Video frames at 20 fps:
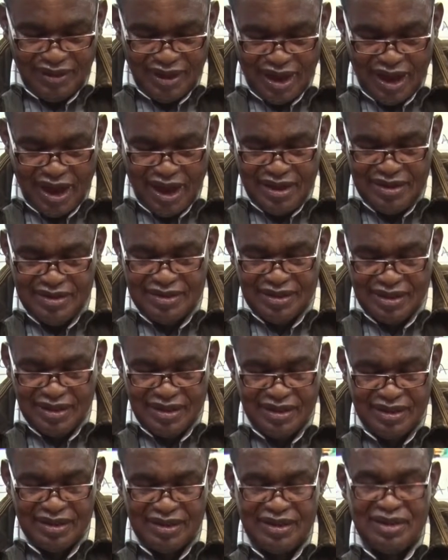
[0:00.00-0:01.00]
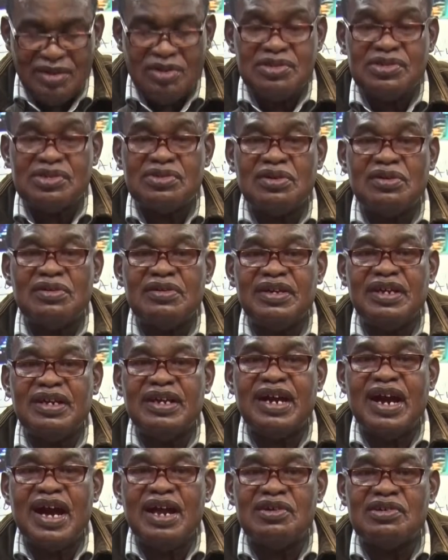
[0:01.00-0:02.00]
And they also
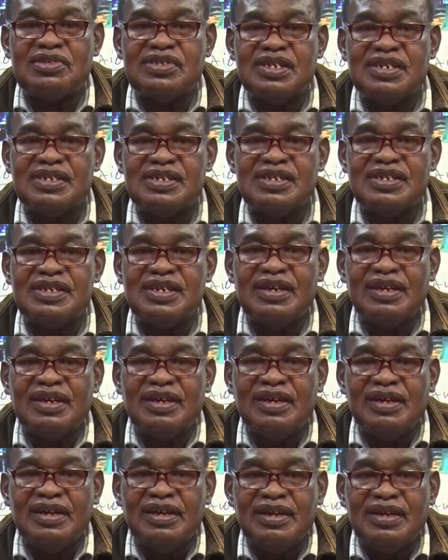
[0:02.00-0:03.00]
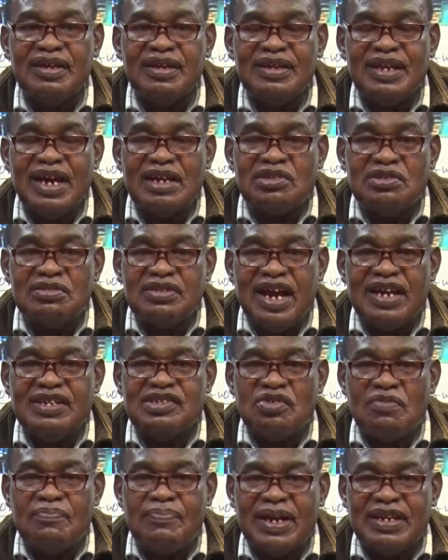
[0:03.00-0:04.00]
incur losses. There are 2 kinds
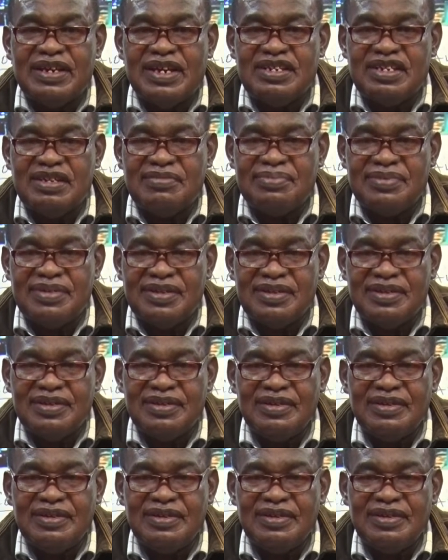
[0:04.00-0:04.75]
of partnerships.